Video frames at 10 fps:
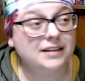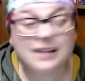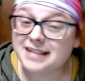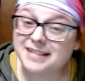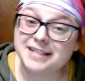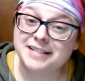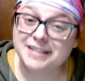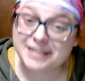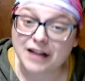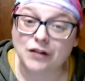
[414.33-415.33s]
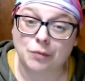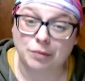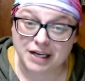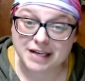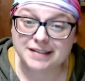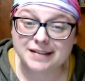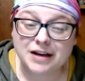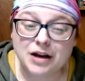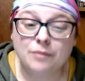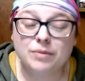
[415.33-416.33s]
less than stellar place
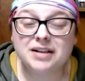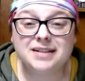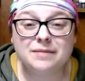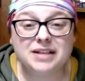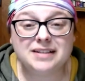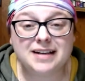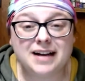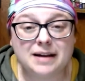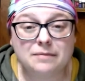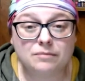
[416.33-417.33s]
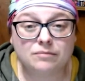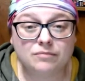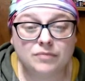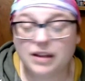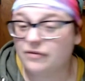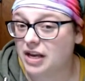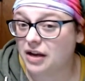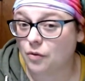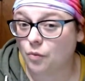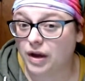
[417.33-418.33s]
because it means that I'm
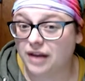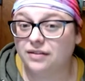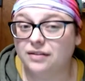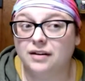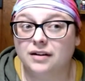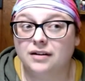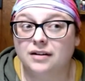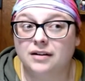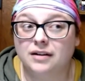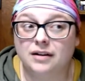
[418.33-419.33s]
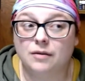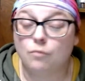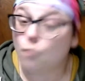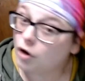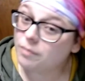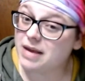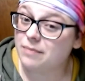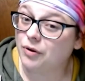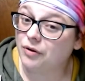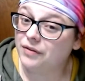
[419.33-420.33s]
living with more
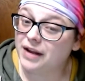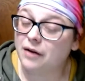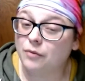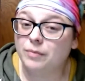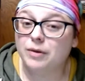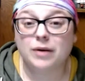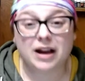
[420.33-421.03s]
people than I will be